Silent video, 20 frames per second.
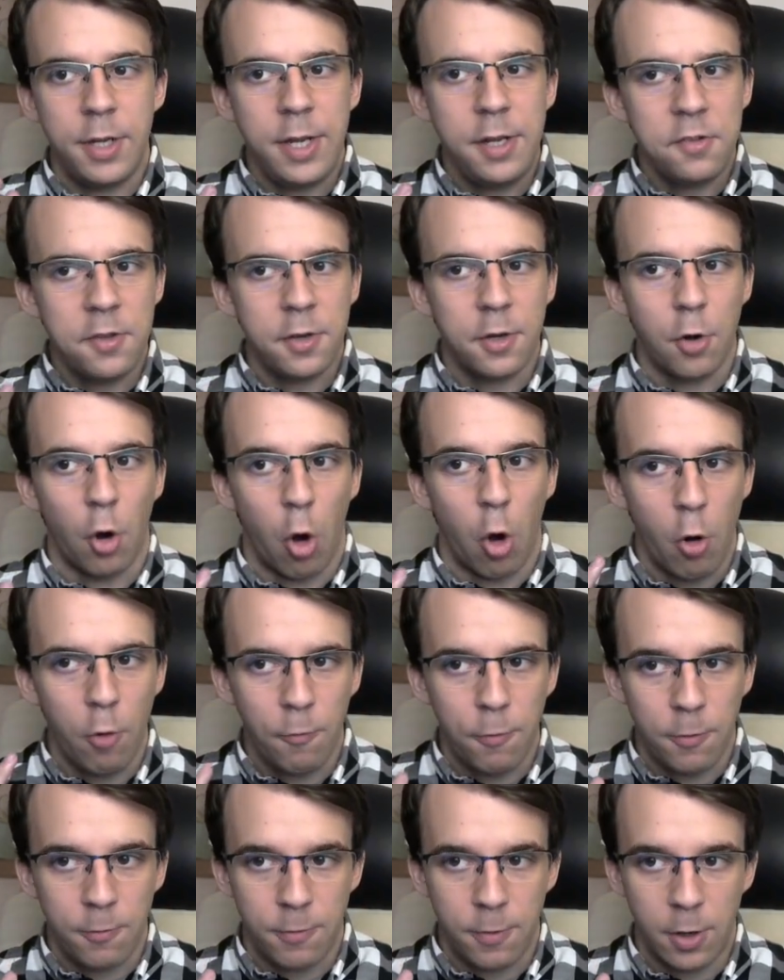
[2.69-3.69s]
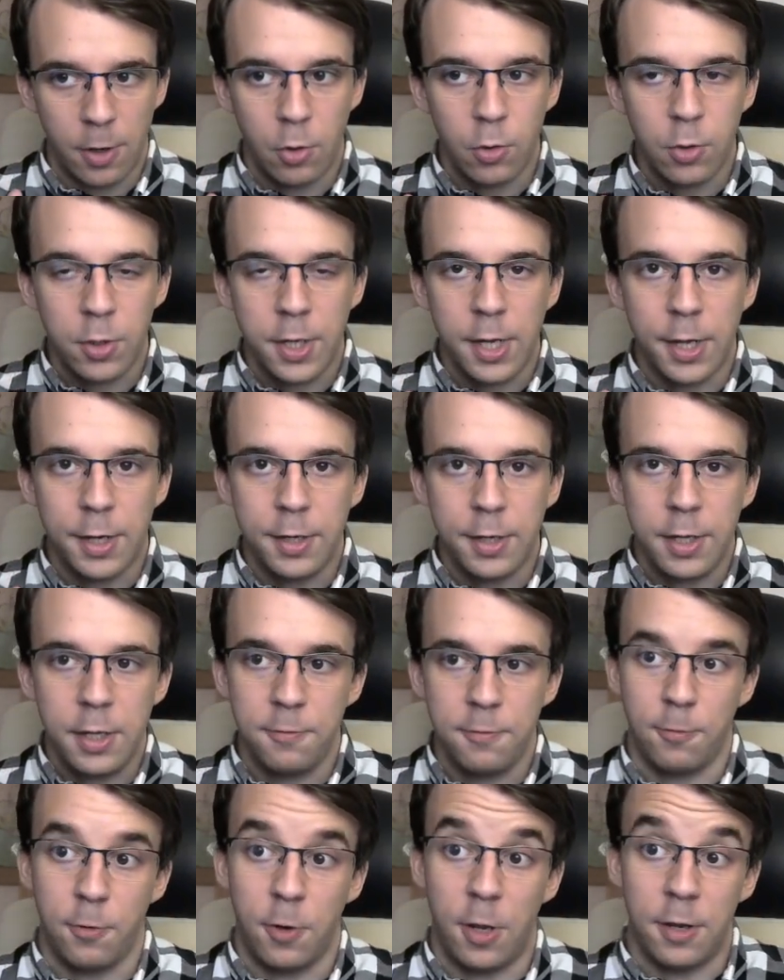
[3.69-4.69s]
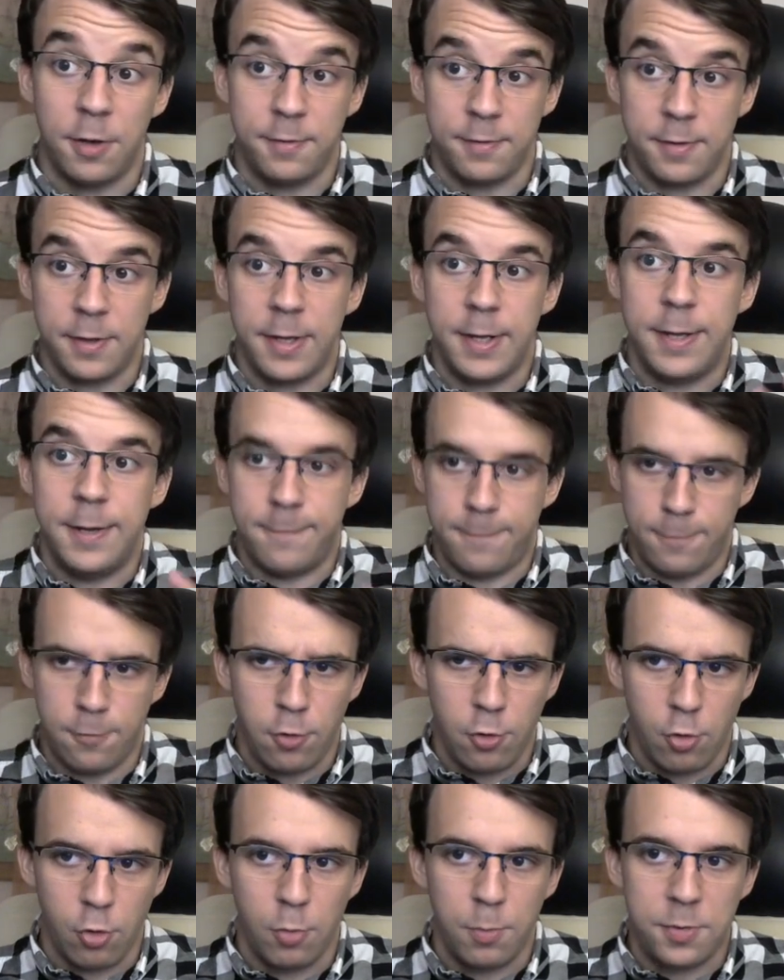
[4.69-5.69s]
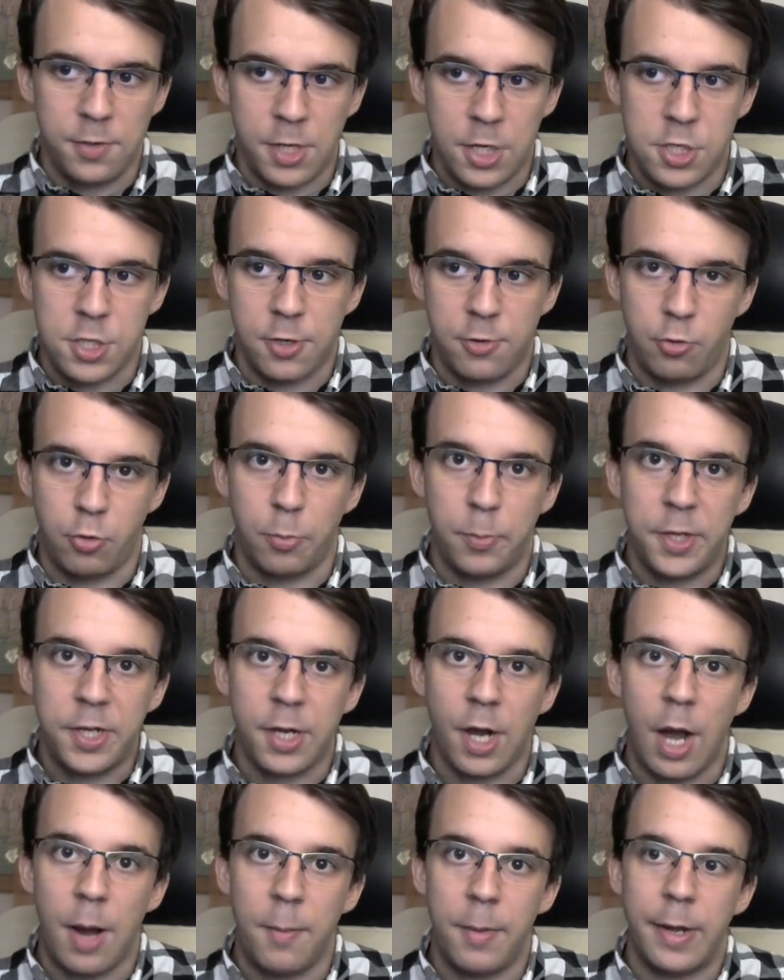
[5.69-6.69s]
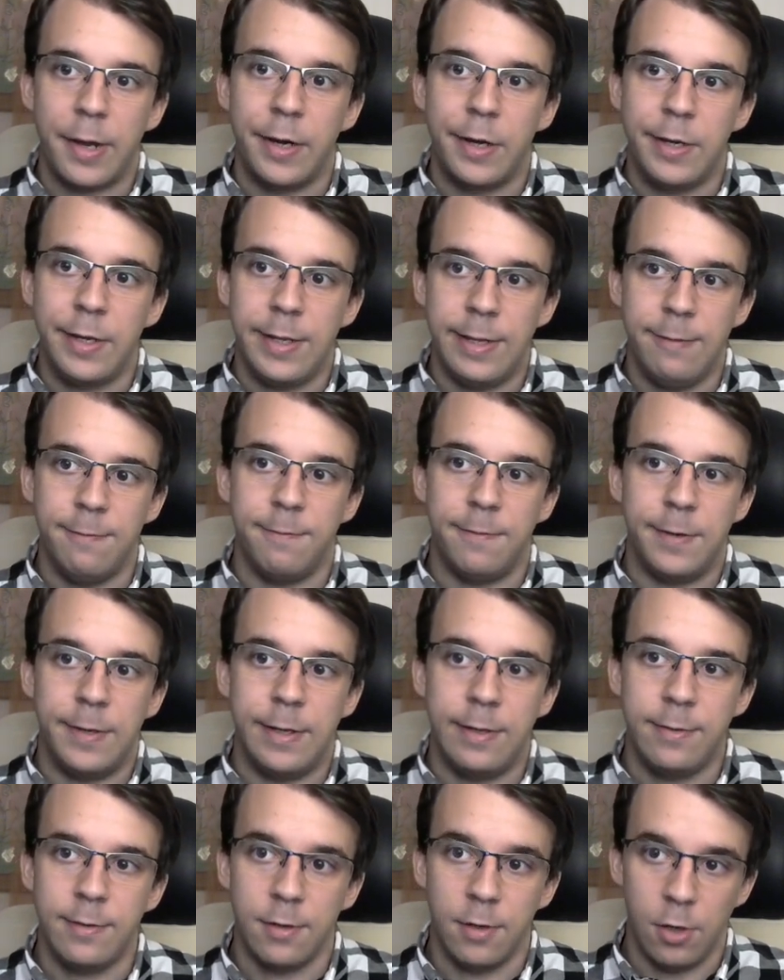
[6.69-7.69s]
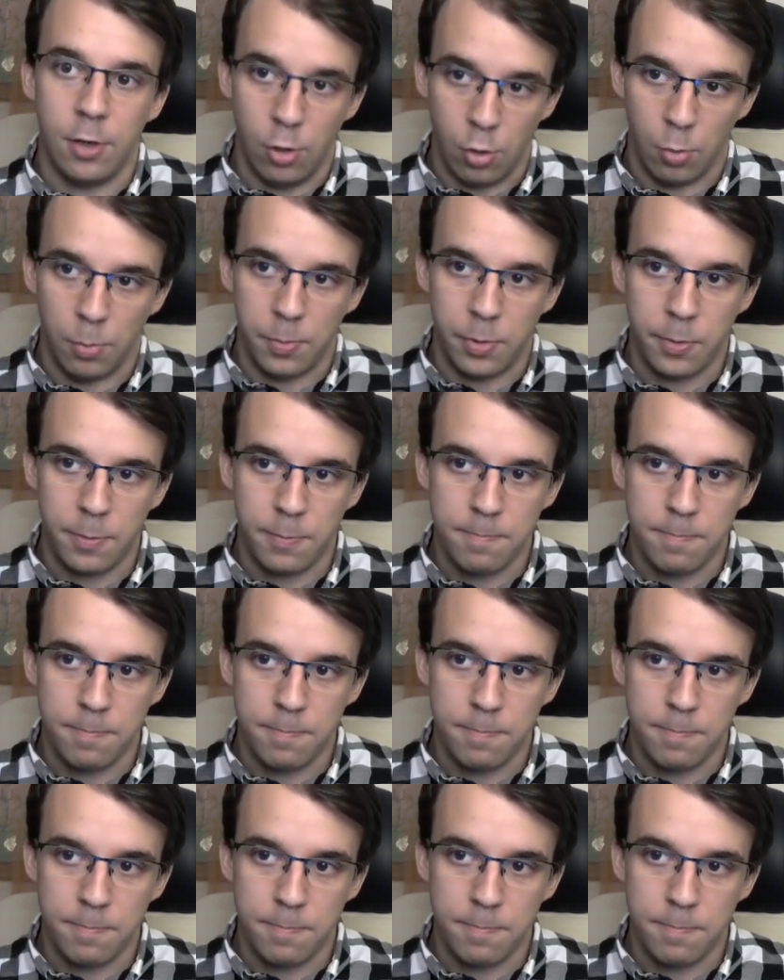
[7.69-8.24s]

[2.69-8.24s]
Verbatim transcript: integer overflow can influence a for loop such as to become an infinite loop.